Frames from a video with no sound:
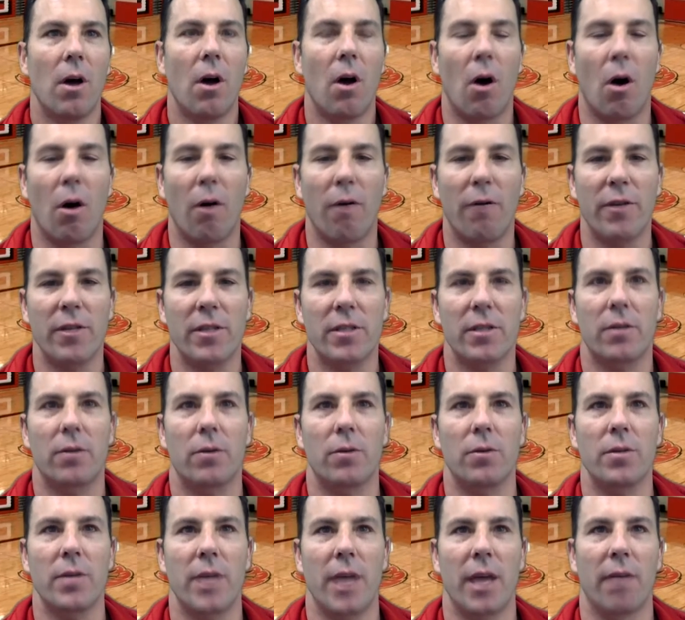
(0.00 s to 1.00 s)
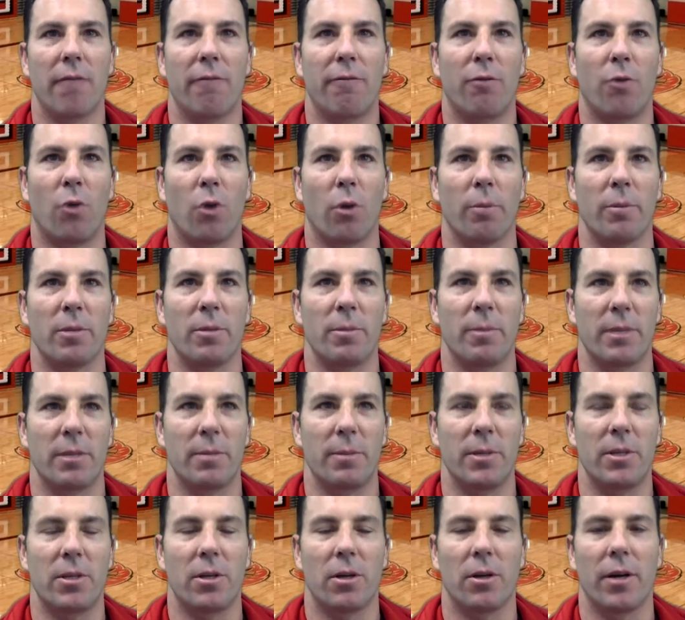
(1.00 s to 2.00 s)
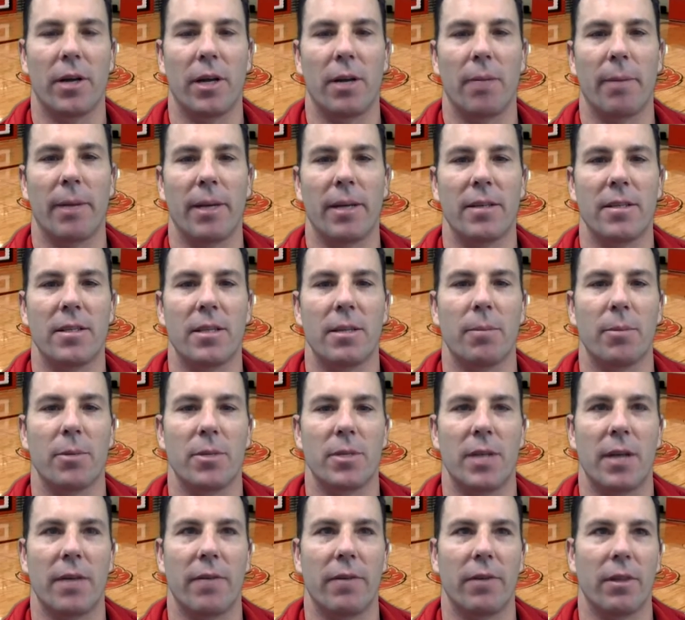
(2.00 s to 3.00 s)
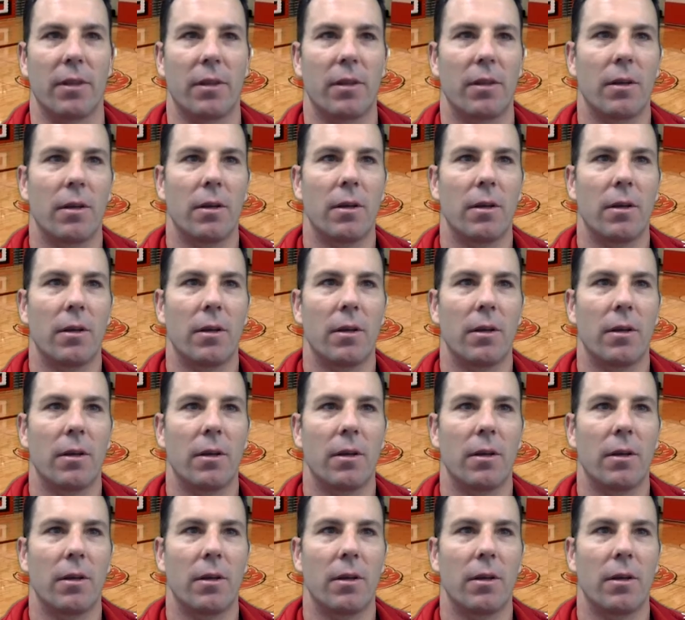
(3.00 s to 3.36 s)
All physicals and forms must be turned in by December 7th.